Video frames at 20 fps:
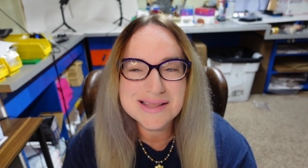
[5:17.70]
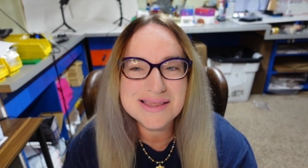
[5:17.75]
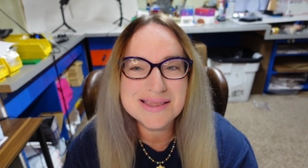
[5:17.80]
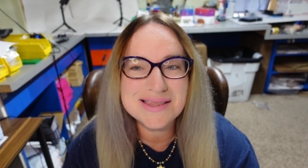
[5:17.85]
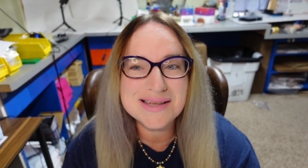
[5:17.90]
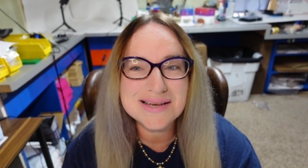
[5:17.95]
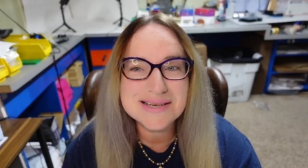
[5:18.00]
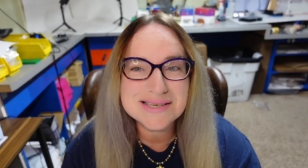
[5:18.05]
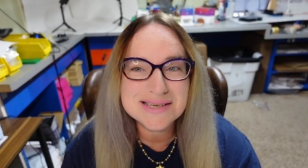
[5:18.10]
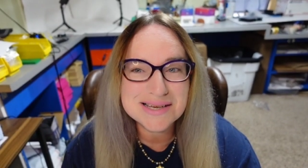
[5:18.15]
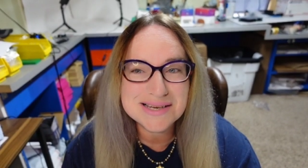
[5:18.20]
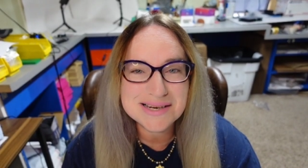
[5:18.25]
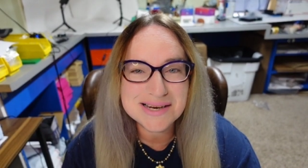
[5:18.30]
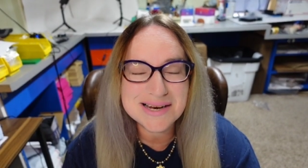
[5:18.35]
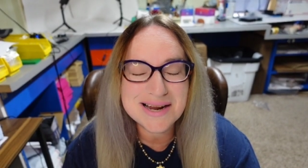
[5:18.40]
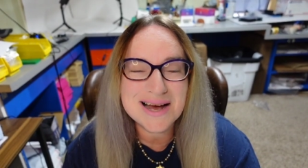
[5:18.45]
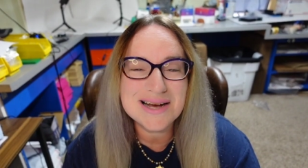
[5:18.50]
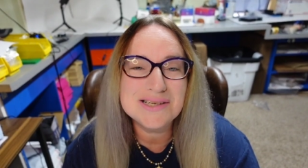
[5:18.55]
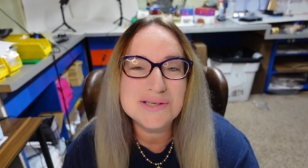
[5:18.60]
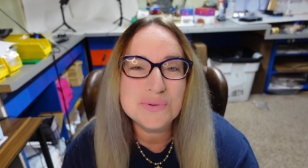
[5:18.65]
This
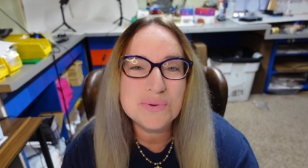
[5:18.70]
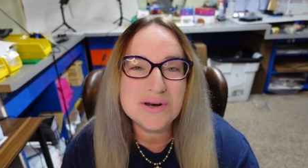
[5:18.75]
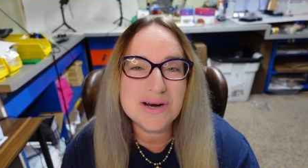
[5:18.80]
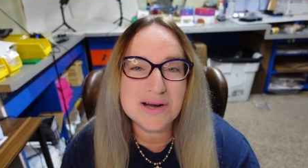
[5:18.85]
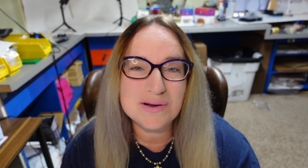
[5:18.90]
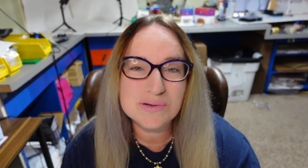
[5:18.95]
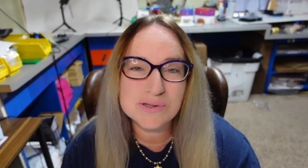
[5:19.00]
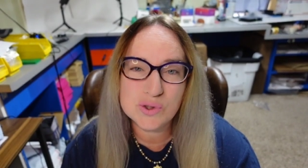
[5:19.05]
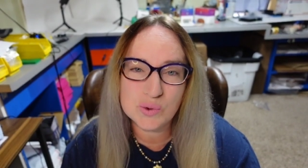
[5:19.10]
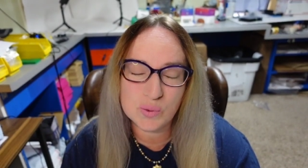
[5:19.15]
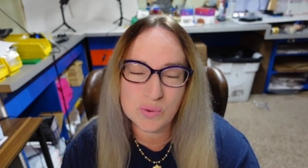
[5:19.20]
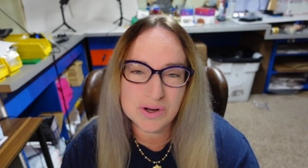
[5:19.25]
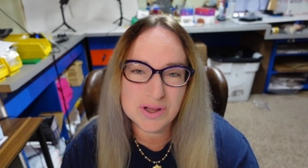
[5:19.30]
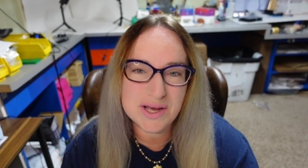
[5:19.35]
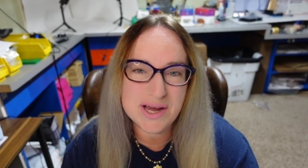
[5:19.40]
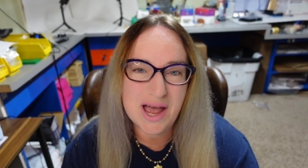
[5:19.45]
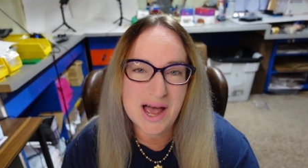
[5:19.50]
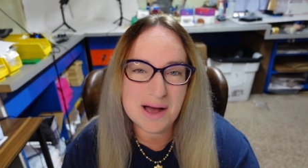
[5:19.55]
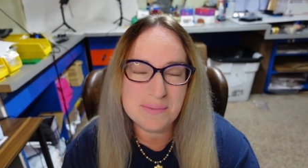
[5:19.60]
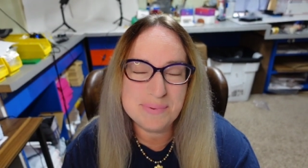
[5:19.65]
next one, I was
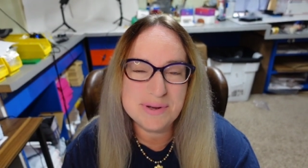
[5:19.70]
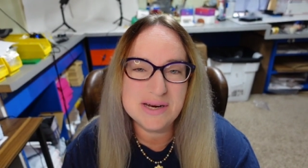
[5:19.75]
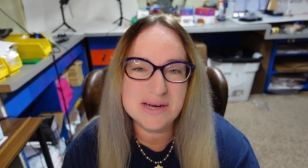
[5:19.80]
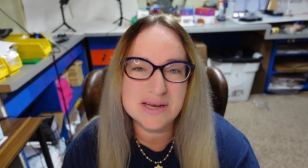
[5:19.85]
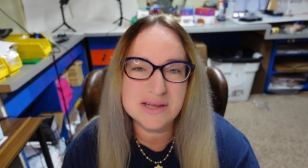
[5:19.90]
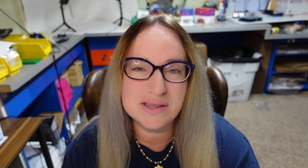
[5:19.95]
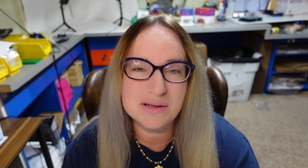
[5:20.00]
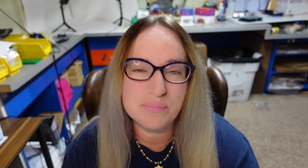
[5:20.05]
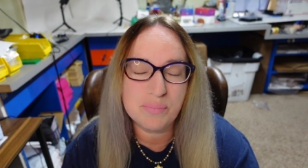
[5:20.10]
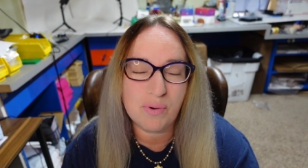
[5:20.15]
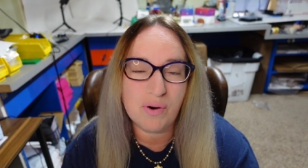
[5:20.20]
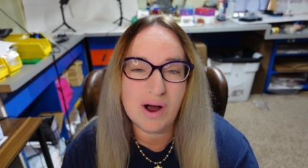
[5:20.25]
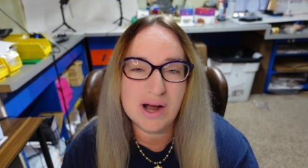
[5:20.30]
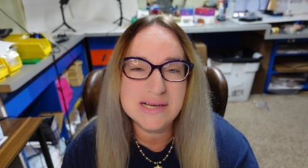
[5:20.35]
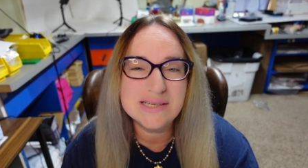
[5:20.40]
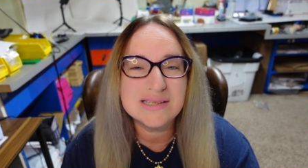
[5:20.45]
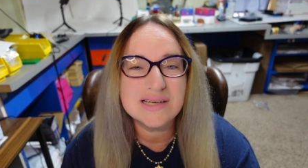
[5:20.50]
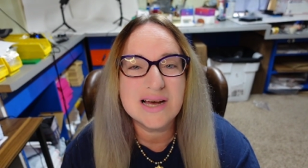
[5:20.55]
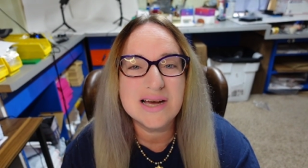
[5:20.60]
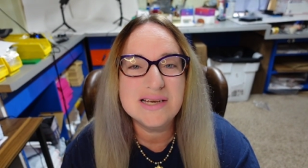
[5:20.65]
really happy to get the
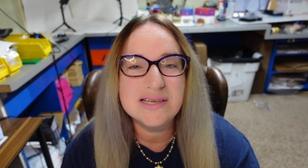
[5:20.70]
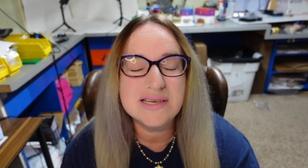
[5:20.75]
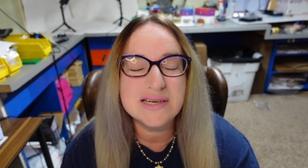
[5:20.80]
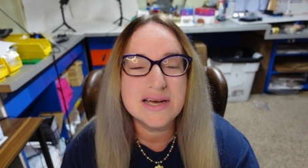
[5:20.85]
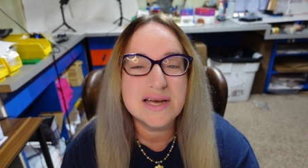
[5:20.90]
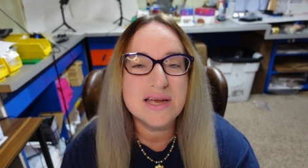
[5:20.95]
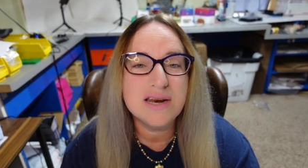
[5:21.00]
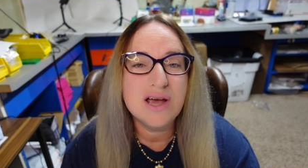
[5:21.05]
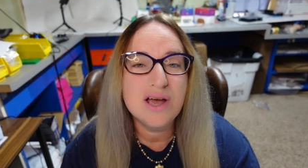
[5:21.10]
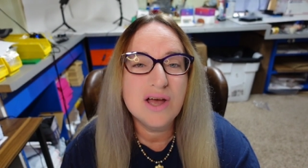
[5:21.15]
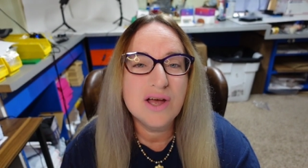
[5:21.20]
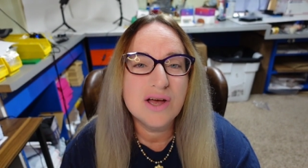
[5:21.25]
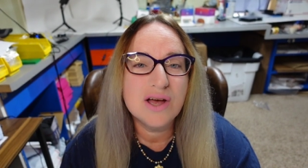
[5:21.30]
price I did.